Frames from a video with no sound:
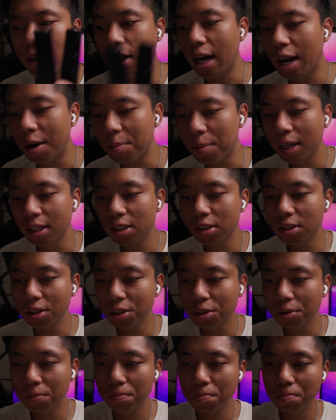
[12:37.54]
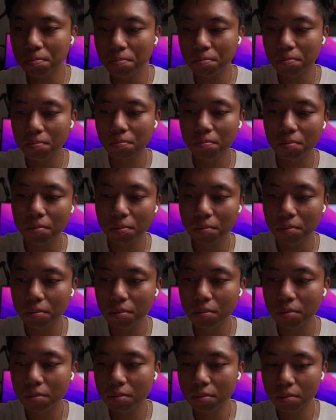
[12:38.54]
atomizers.
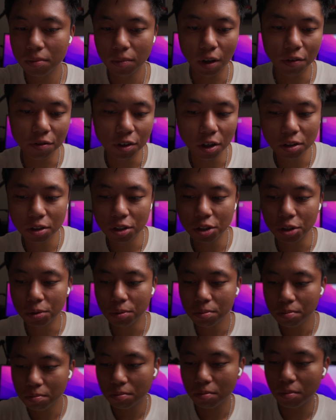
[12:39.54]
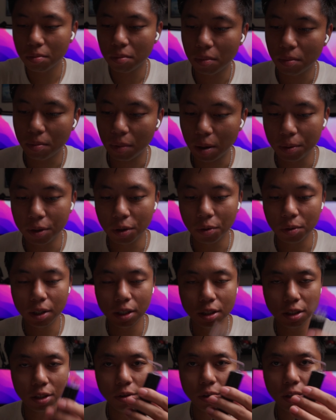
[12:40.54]
I've done 2. Probably don't
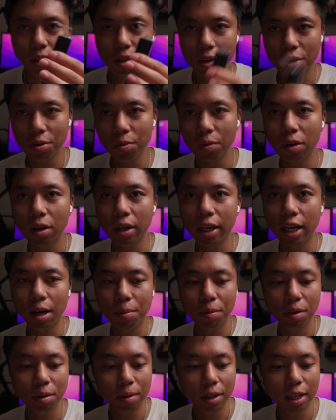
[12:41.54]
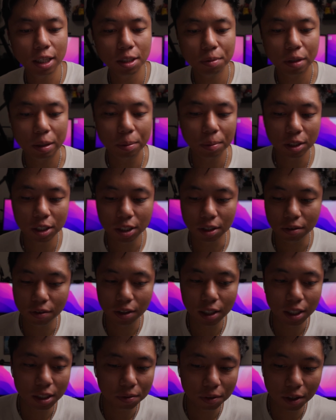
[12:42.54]
need to do the 3rd one on camera, but that's pretty much it for
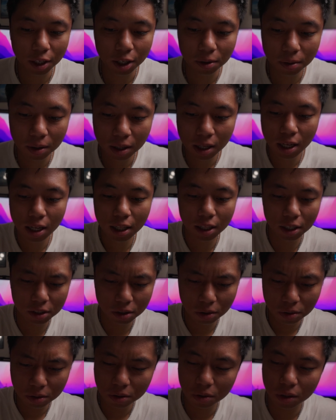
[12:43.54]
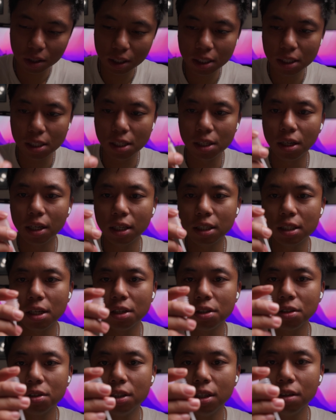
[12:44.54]
this video. There's also this little
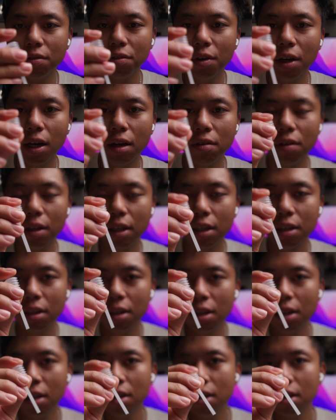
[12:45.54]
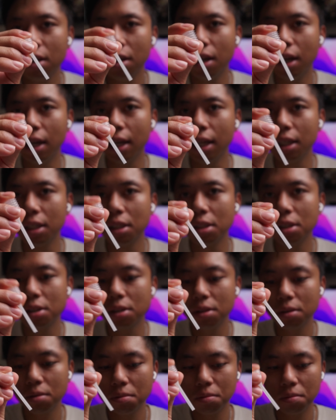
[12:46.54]
accessory if you have like, I
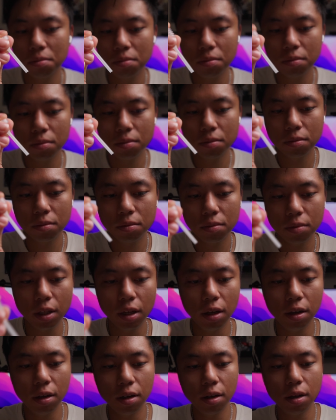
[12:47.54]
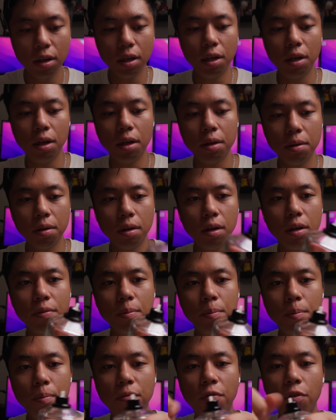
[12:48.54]
guess, a
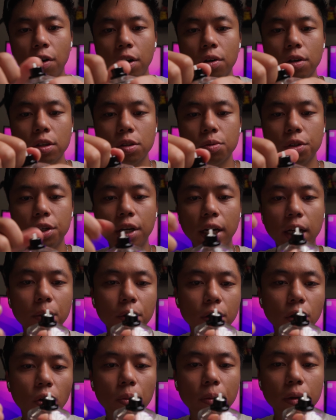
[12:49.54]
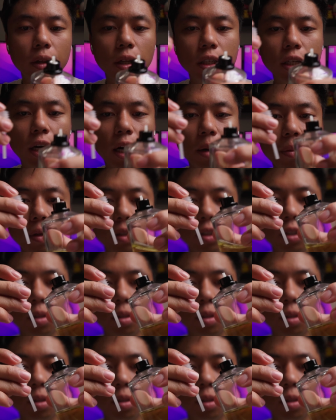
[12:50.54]
fragrance where you're able to open the top and